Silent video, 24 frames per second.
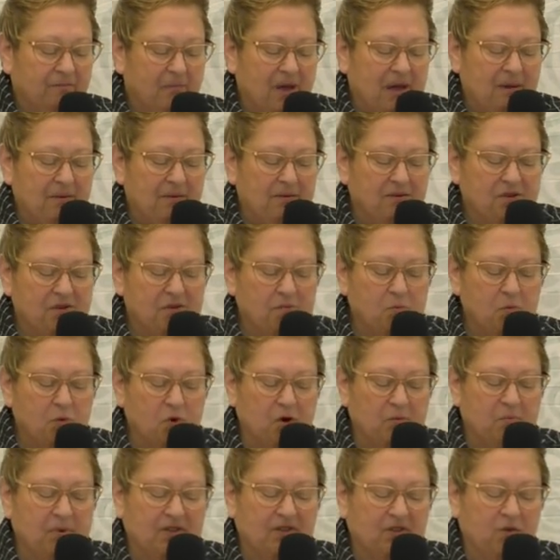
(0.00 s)
Maybe there's
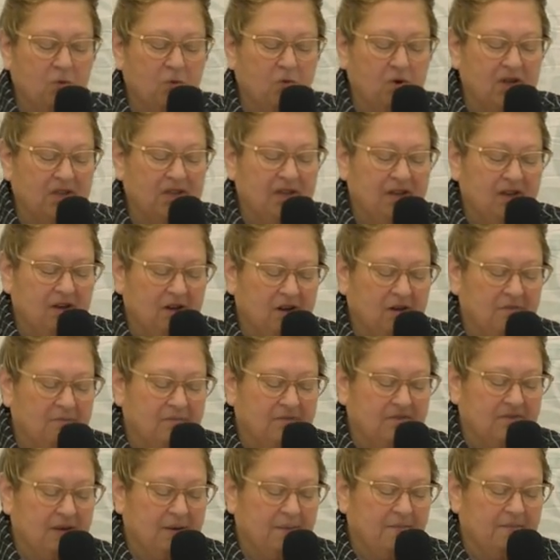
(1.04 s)
more, but the one that
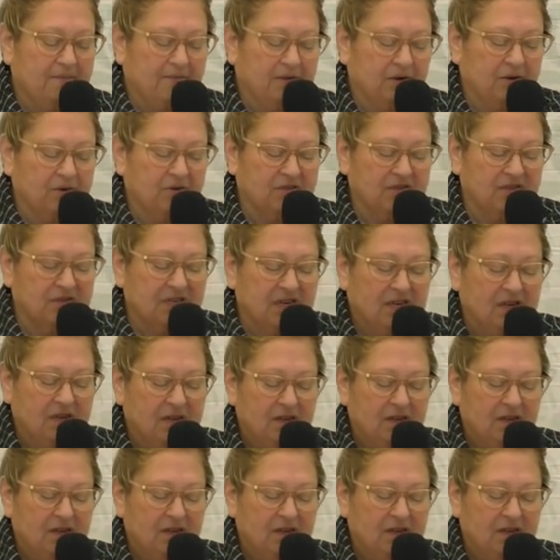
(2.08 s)
comes up first,